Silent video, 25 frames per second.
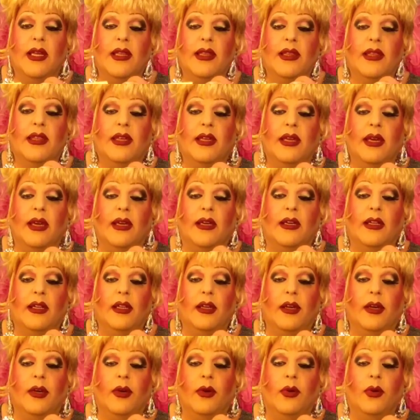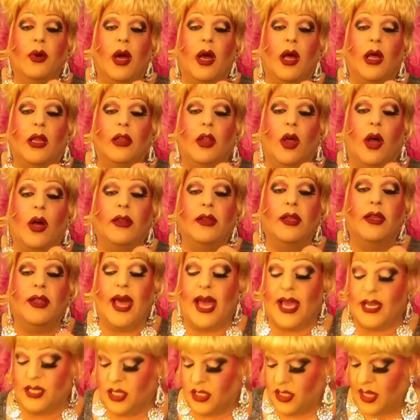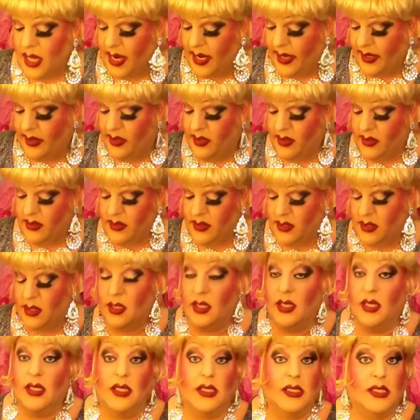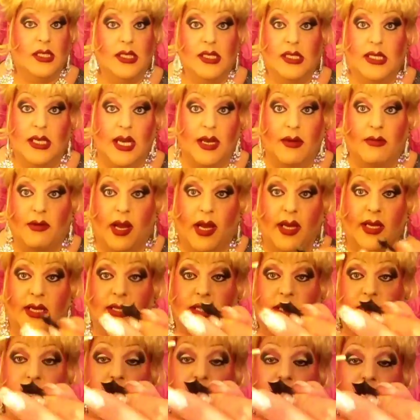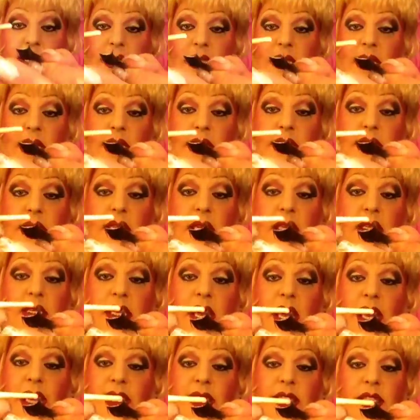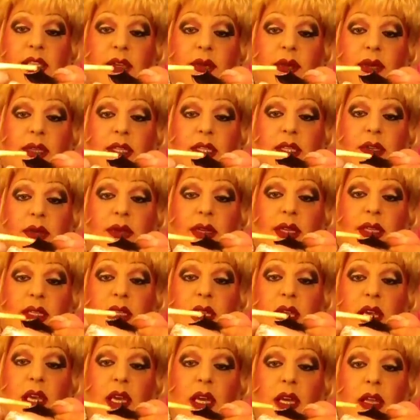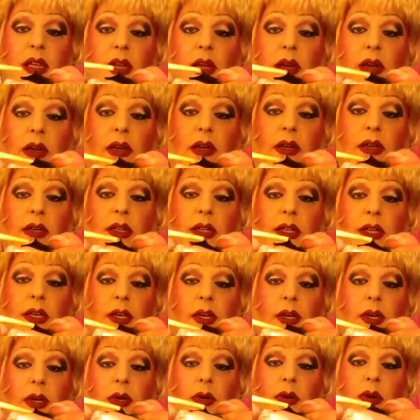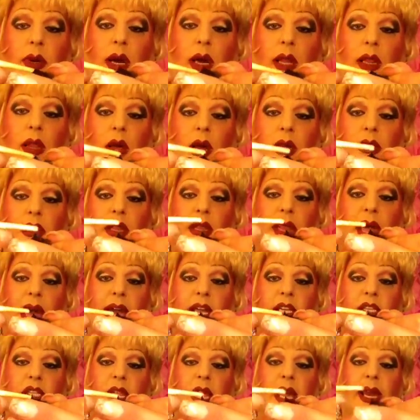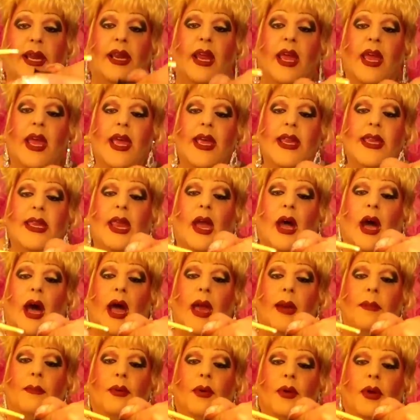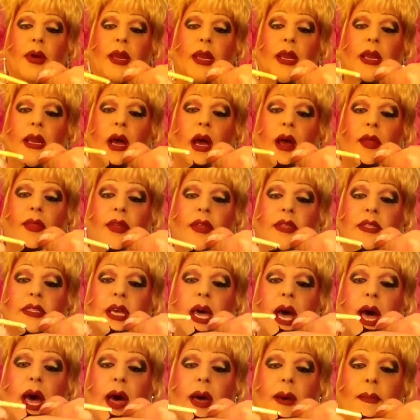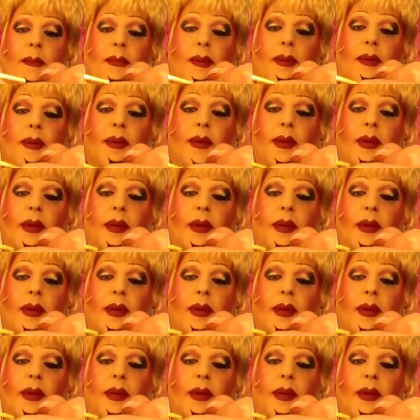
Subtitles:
the glue along the lash line. This is not rocket science. You can do this. Look, glue along the lash line. Now I put it on the top